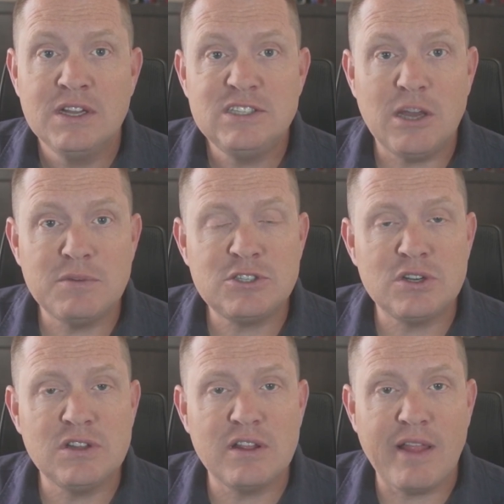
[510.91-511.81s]

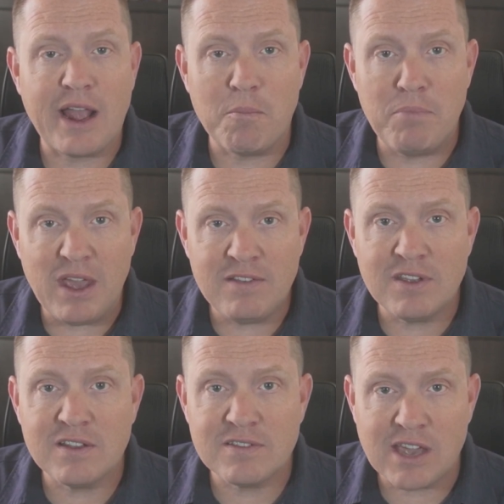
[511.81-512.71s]
demonstrating that they lack
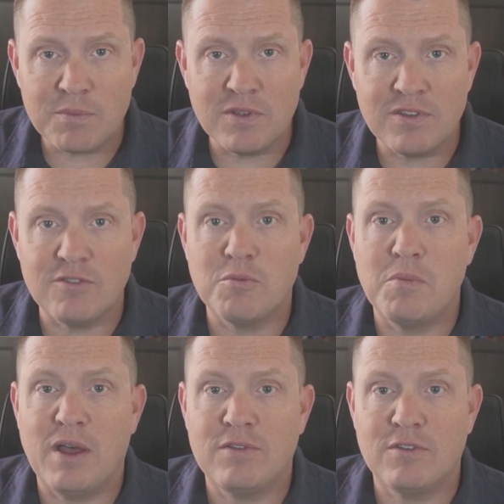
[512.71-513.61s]
basic skepticism
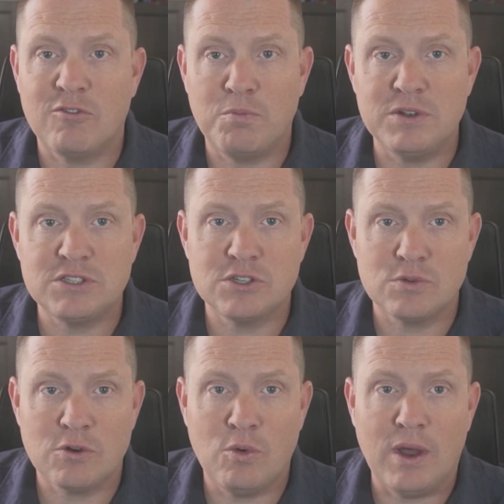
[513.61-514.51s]
about suspicious
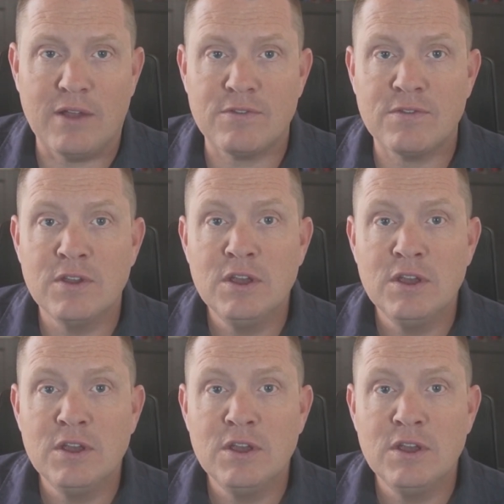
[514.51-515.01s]
requests.